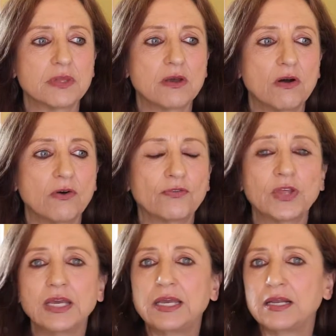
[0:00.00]
of
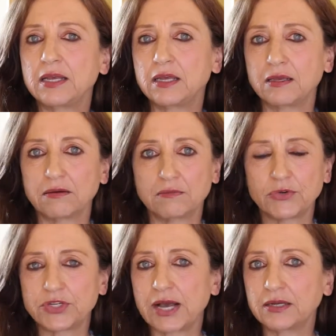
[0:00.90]
the healing
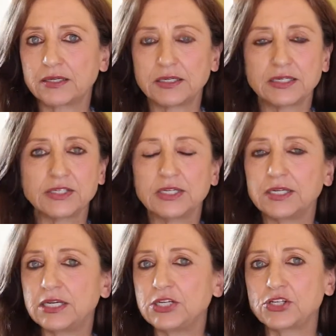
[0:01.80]
modalities in
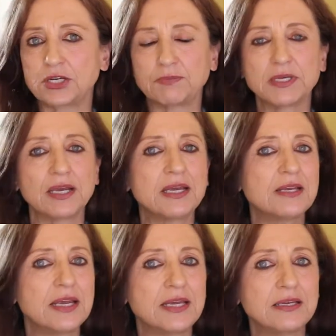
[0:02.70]
Egypt,
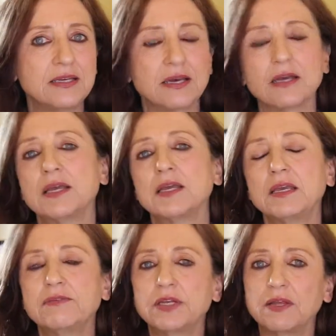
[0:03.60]
in India,
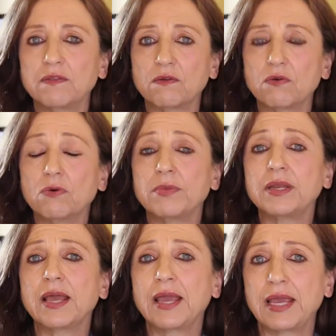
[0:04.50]
even in the
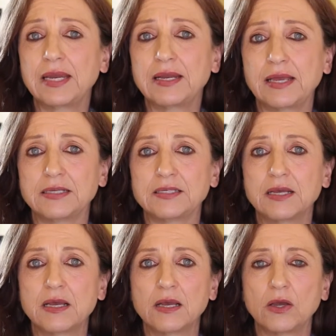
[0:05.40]
Roman heydays,
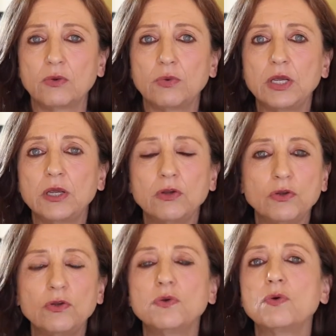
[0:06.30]
we
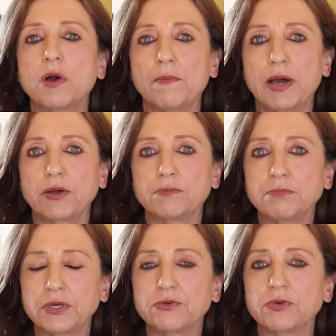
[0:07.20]
knew about
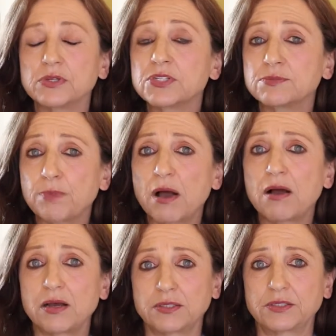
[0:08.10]
mineral
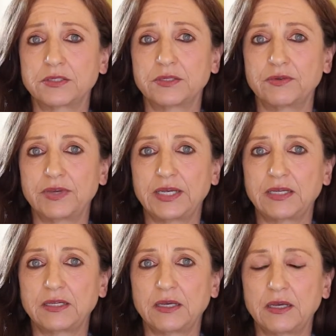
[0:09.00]
spas,
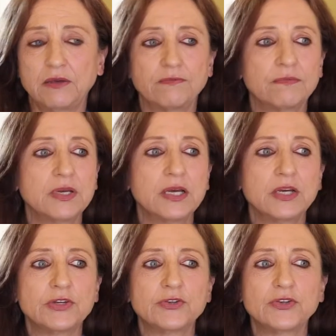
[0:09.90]
right? Even um,
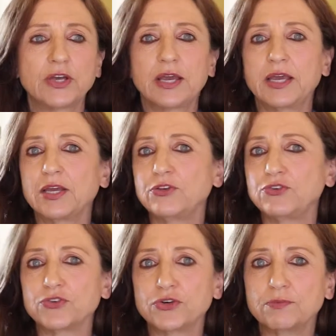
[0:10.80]
today in
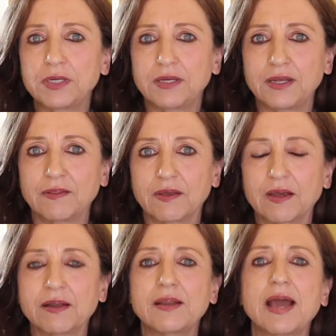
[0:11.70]
Germany, the
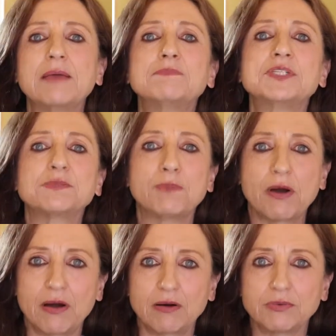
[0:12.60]
Kneipp
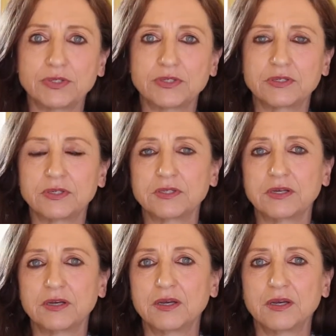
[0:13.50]
spa was is a